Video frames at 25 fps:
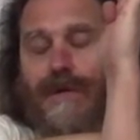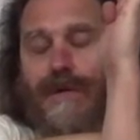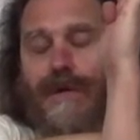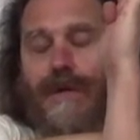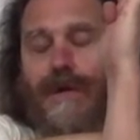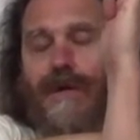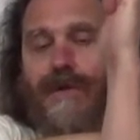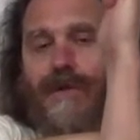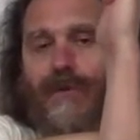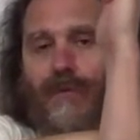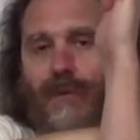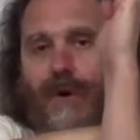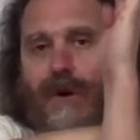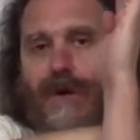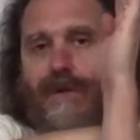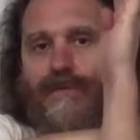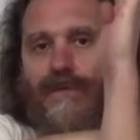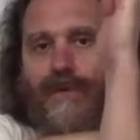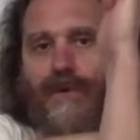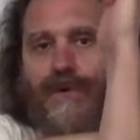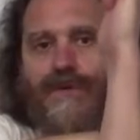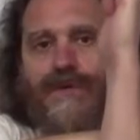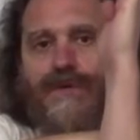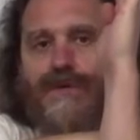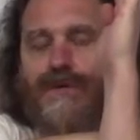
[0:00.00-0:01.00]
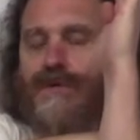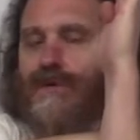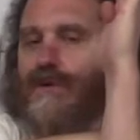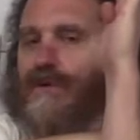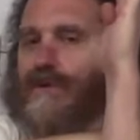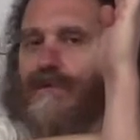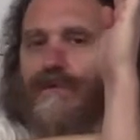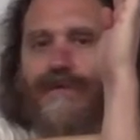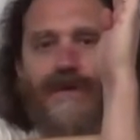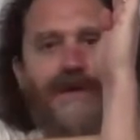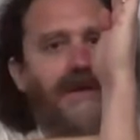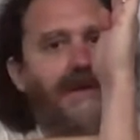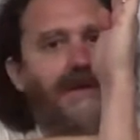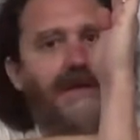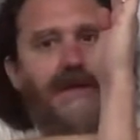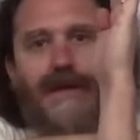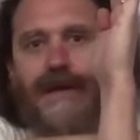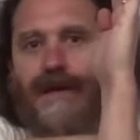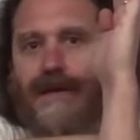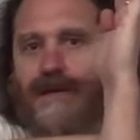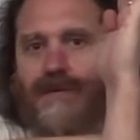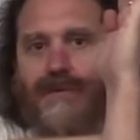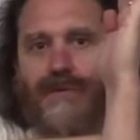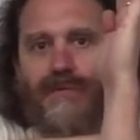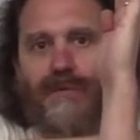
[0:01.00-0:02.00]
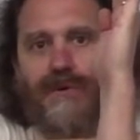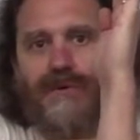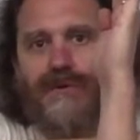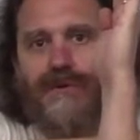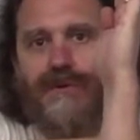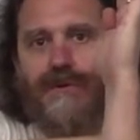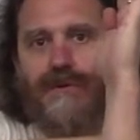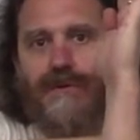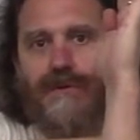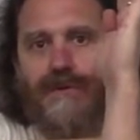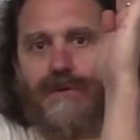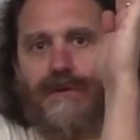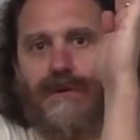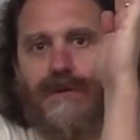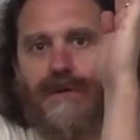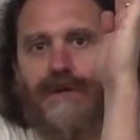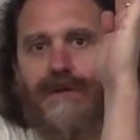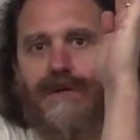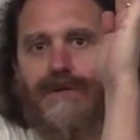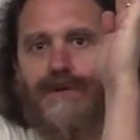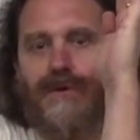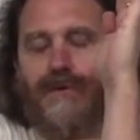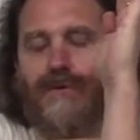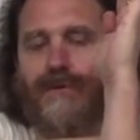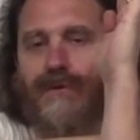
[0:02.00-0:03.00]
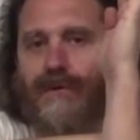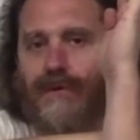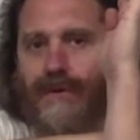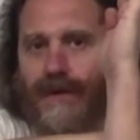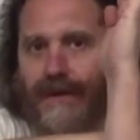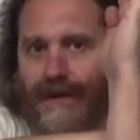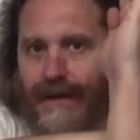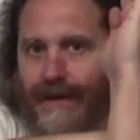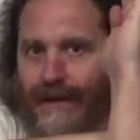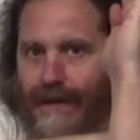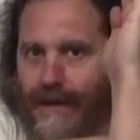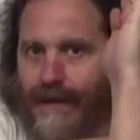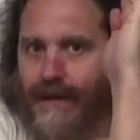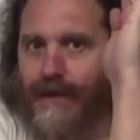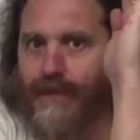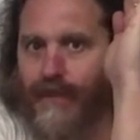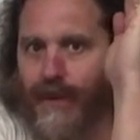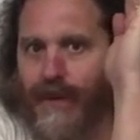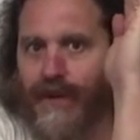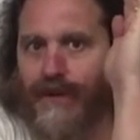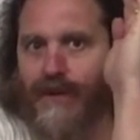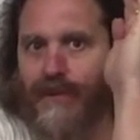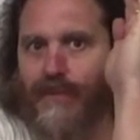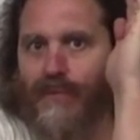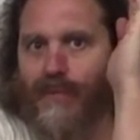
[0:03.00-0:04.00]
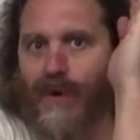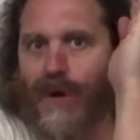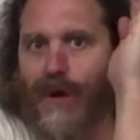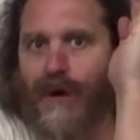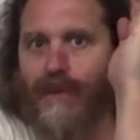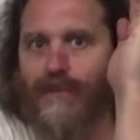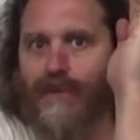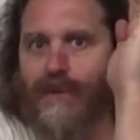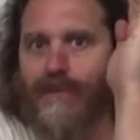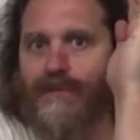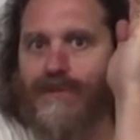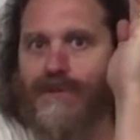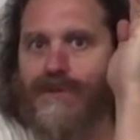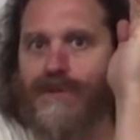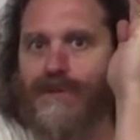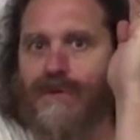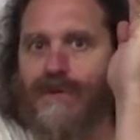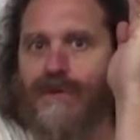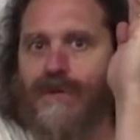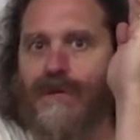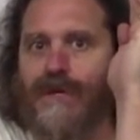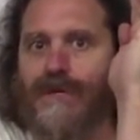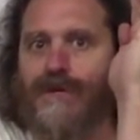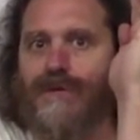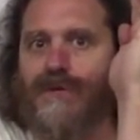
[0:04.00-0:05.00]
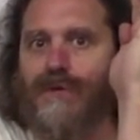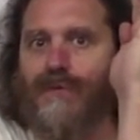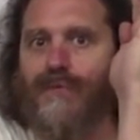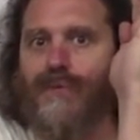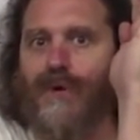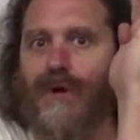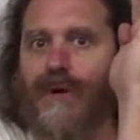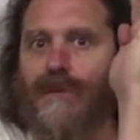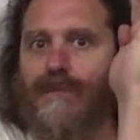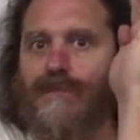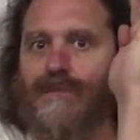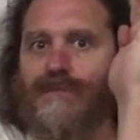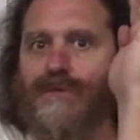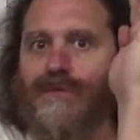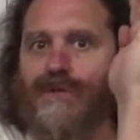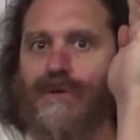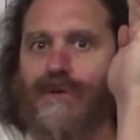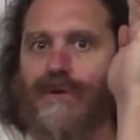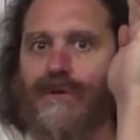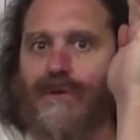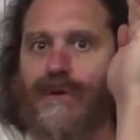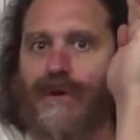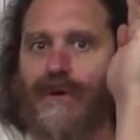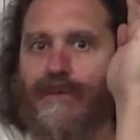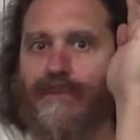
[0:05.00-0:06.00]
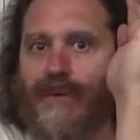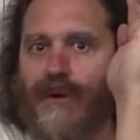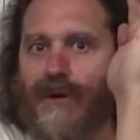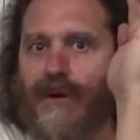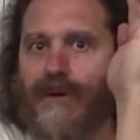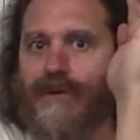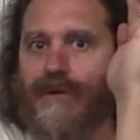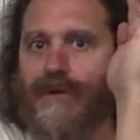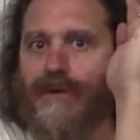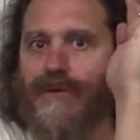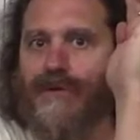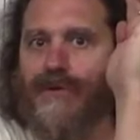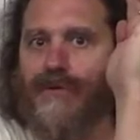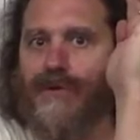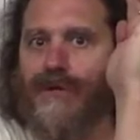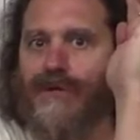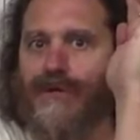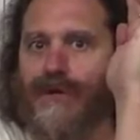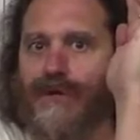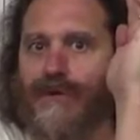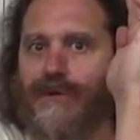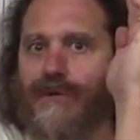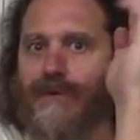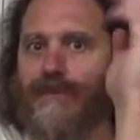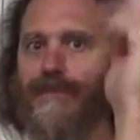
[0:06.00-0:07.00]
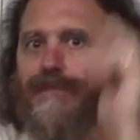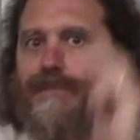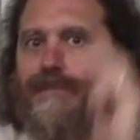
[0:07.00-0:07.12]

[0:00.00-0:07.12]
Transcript: and the y forces don't affect the x motion. So they're like independent problems. They're like 2 problems that are going parallel to each other.